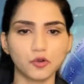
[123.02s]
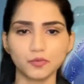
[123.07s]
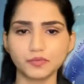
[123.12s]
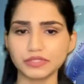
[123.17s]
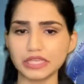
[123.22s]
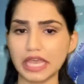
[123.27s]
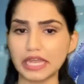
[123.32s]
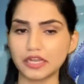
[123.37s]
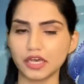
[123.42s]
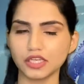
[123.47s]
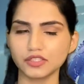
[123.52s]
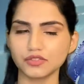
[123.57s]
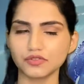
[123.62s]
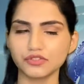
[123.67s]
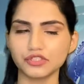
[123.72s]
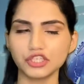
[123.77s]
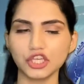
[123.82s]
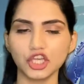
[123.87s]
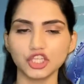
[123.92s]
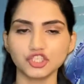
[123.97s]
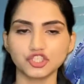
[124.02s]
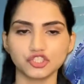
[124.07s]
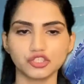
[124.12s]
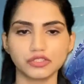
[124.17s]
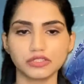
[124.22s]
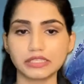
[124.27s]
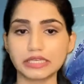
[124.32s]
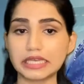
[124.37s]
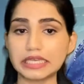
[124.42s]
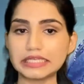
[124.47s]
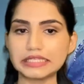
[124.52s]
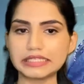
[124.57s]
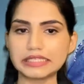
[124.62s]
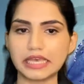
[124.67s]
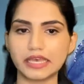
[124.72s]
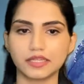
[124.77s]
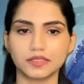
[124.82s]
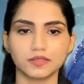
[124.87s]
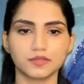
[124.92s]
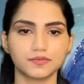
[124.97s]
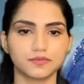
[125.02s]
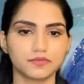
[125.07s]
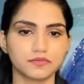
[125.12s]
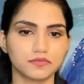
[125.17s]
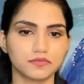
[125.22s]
groups and associations, he said.